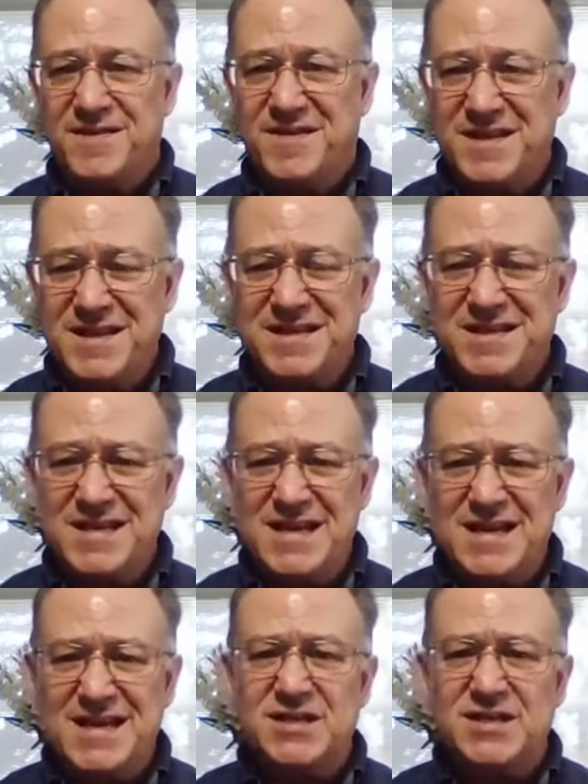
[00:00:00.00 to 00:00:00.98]
This
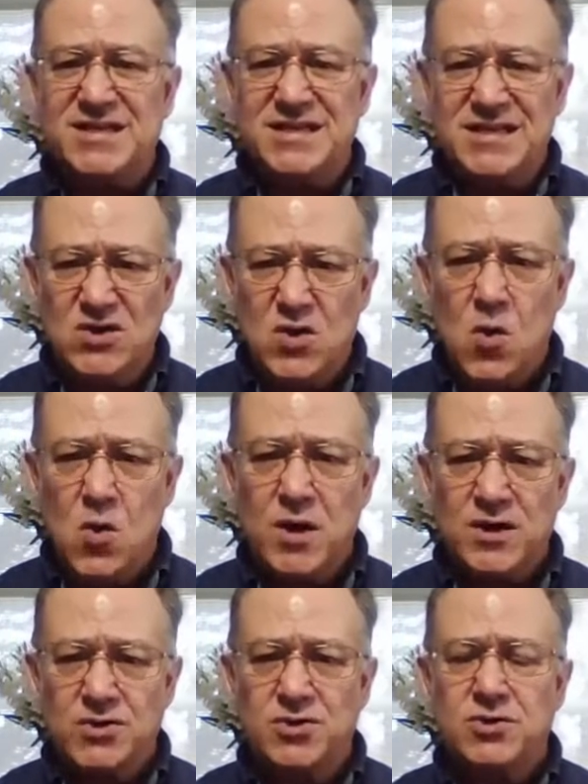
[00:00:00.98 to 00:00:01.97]
is
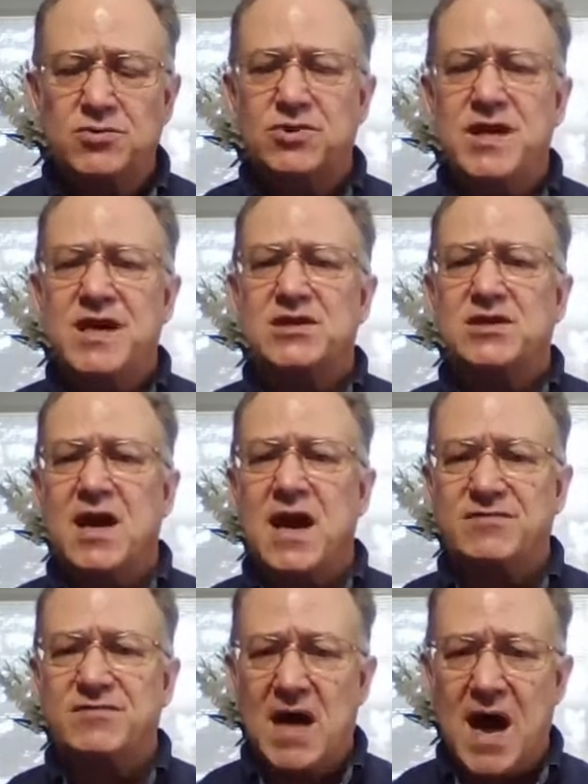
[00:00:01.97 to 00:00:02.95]
going to change
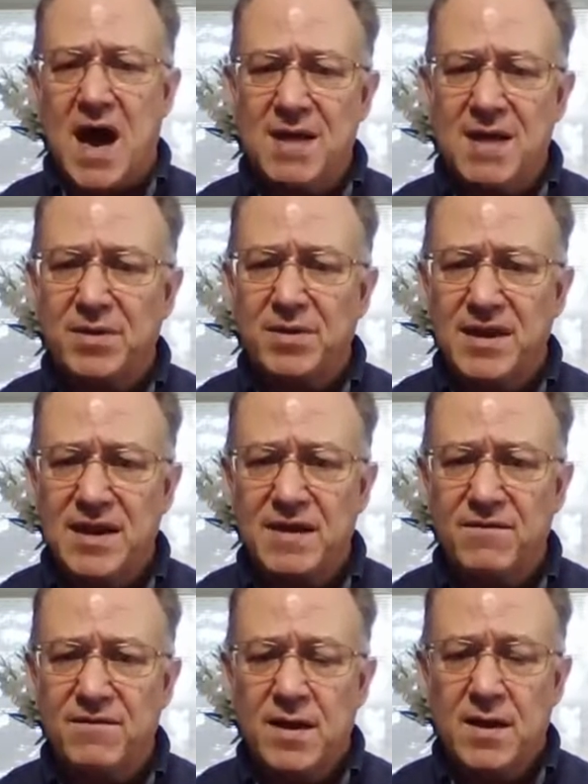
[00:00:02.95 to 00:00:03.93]
lives. I
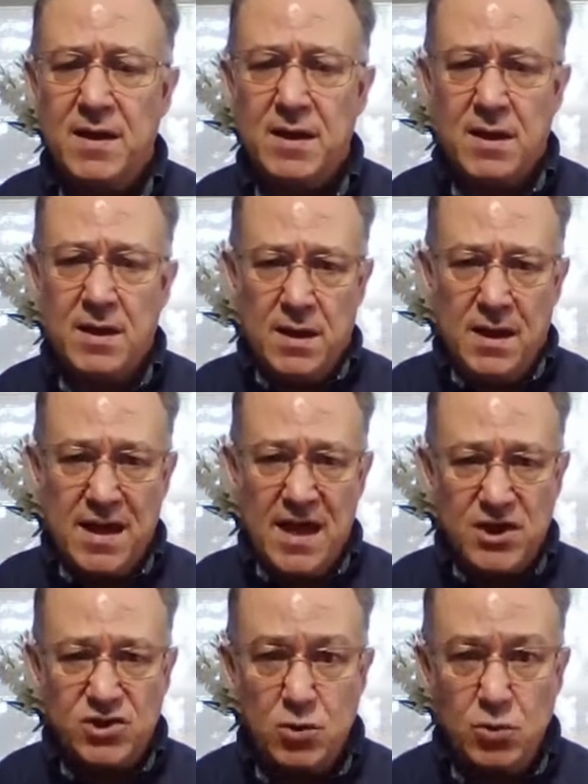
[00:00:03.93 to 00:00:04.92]
believe
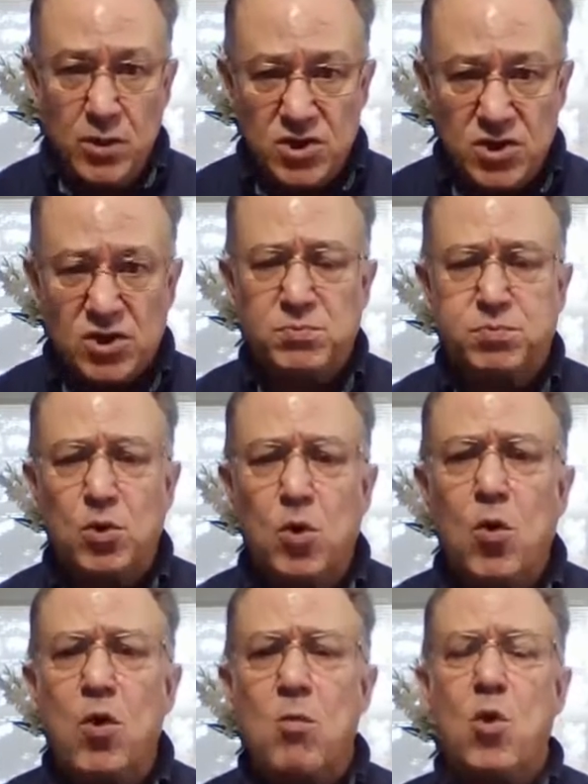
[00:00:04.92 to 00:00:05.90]
as you
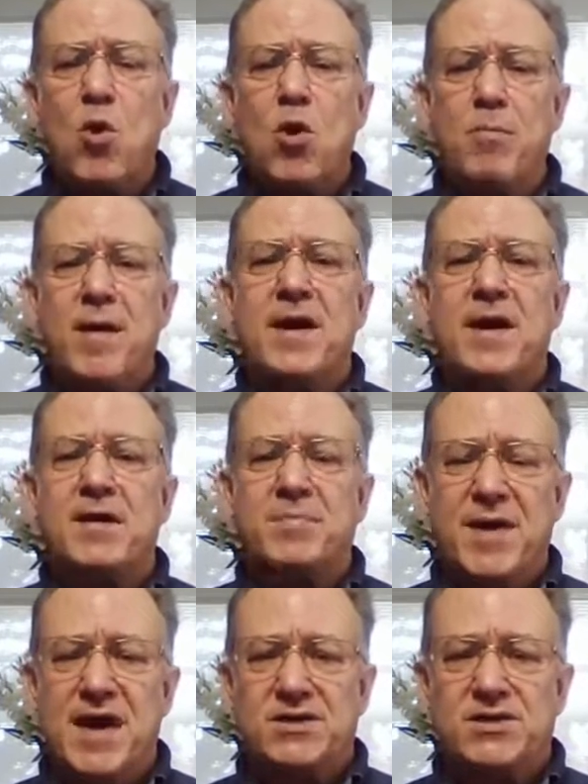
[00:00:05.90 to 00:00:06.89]
explore more about
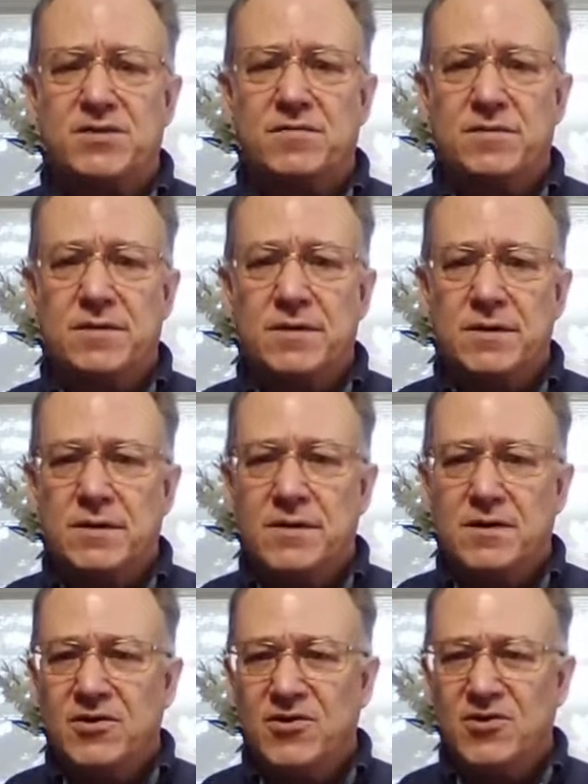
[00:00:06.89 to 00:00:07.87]
Onpassive,
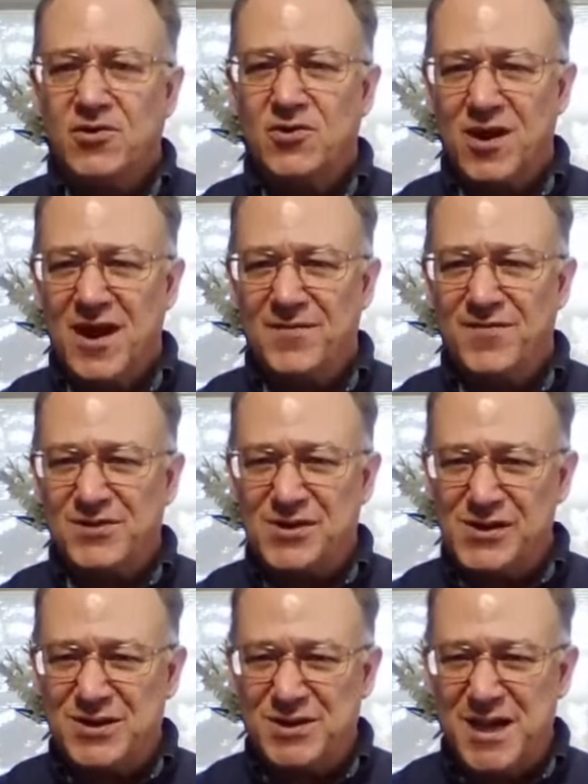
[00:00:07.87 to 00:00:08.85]
your life is
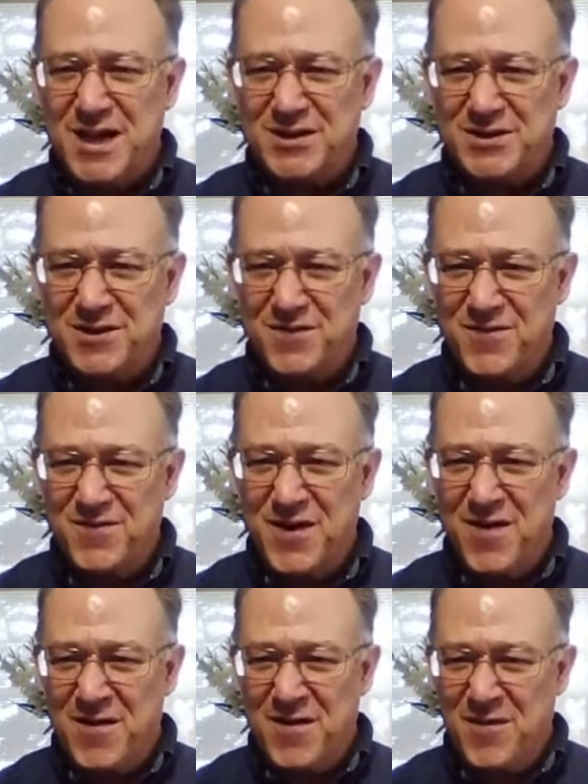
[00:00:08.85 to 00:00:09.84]
going to change in a
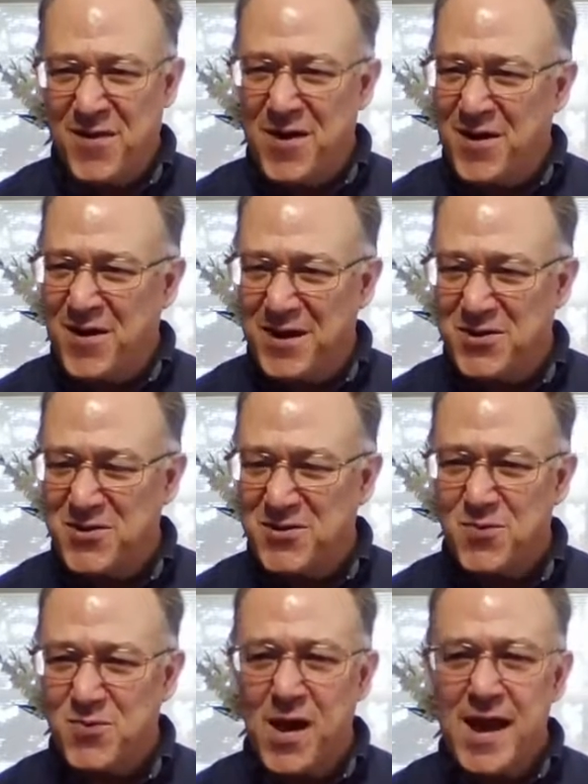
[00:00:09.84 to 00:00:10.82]
very, very
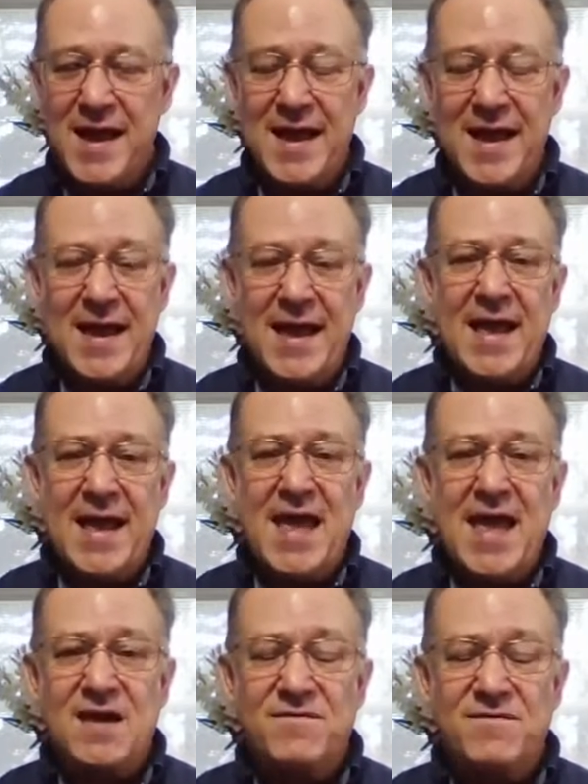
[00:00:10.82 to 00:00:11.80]
good way
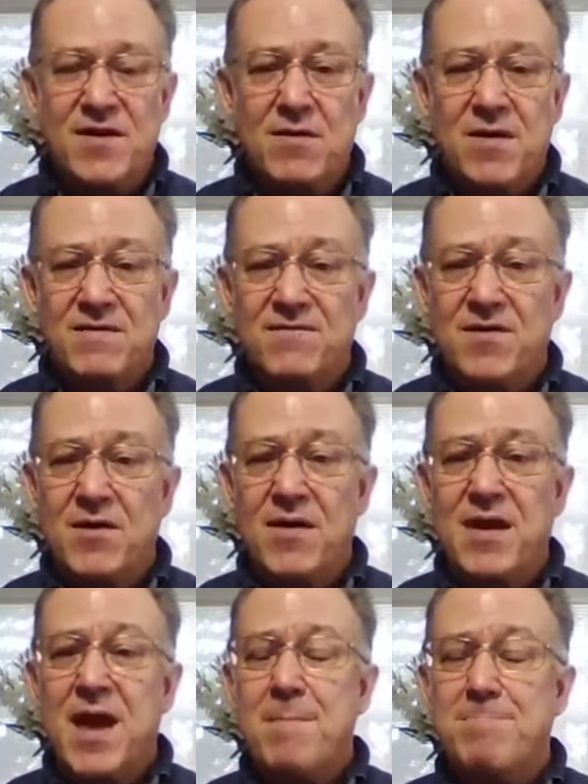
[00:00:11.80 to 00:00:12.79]
and a very,
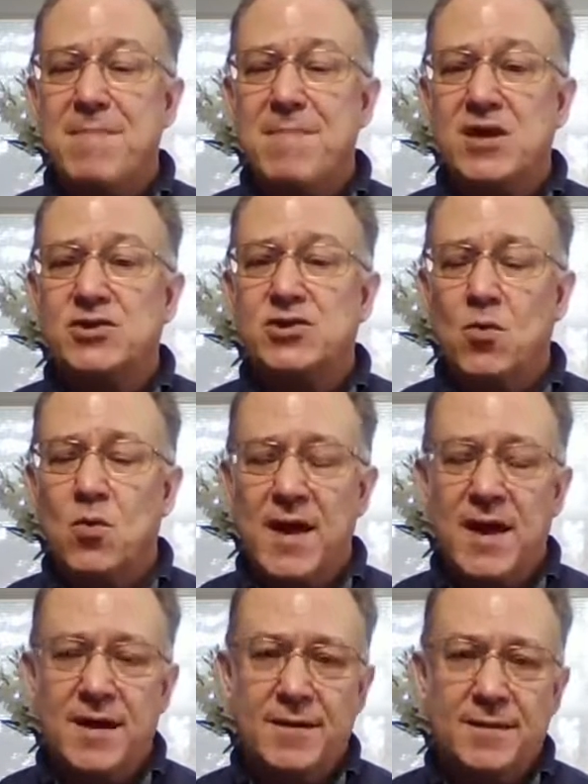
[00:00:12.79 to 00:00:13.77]
very major
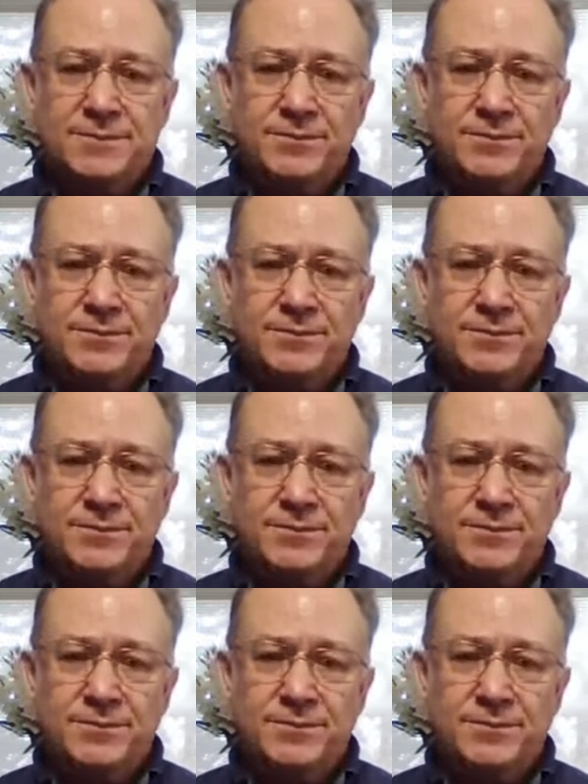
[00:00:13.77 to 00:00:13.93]
way.